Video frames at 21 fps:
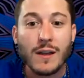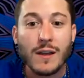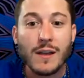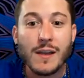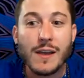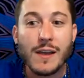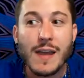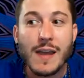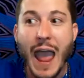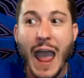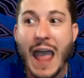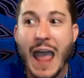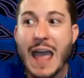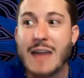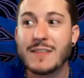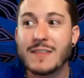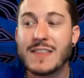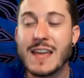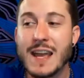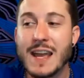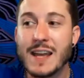And
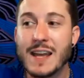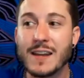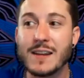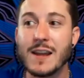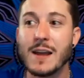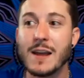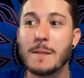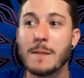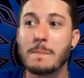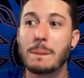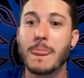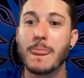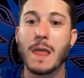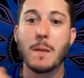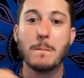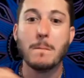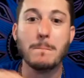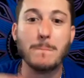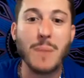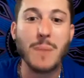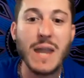then
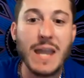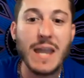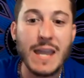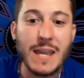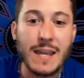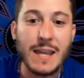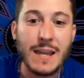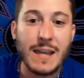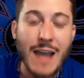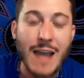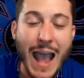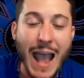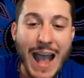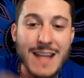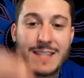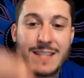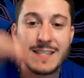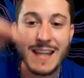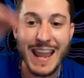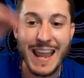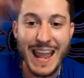be
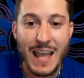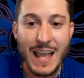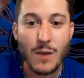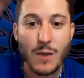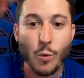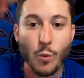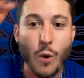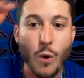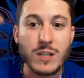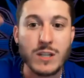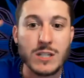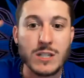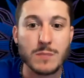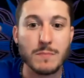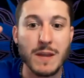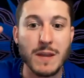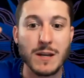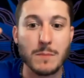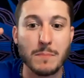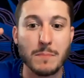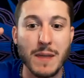as it wants me
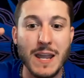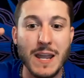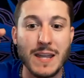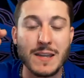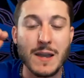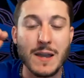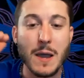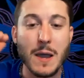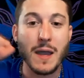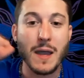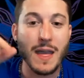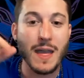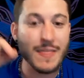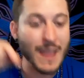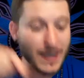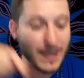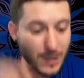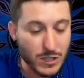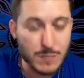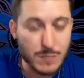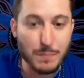to be. And that
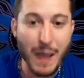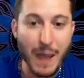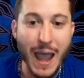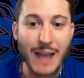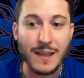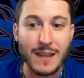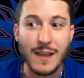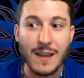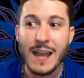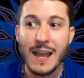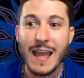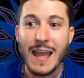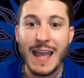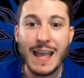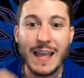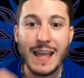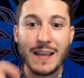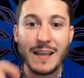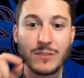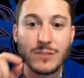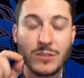goes back.
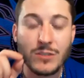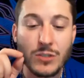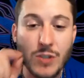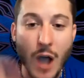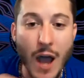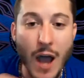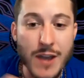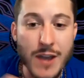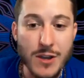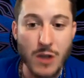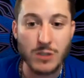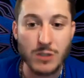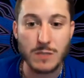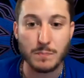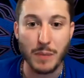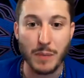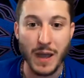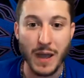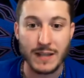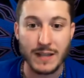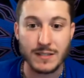God knows
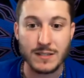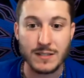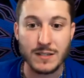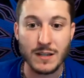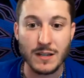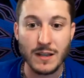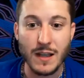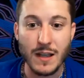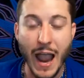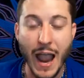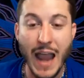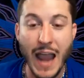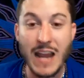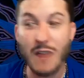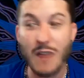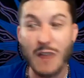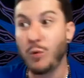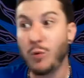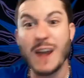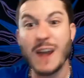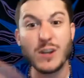best. And if
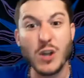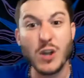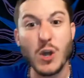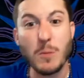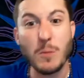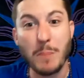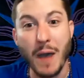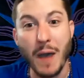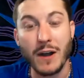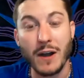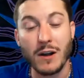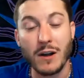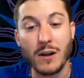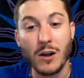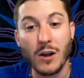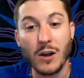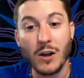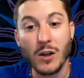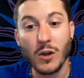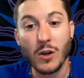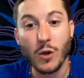we knew better,
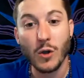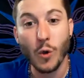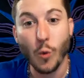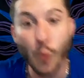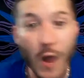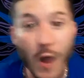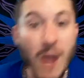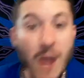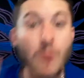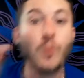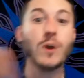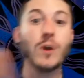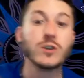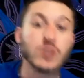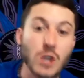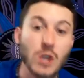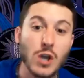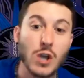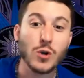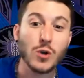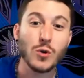we would
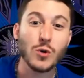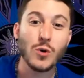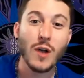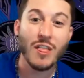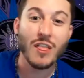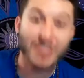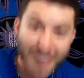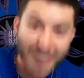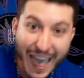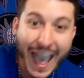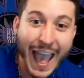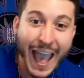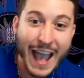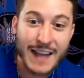do that.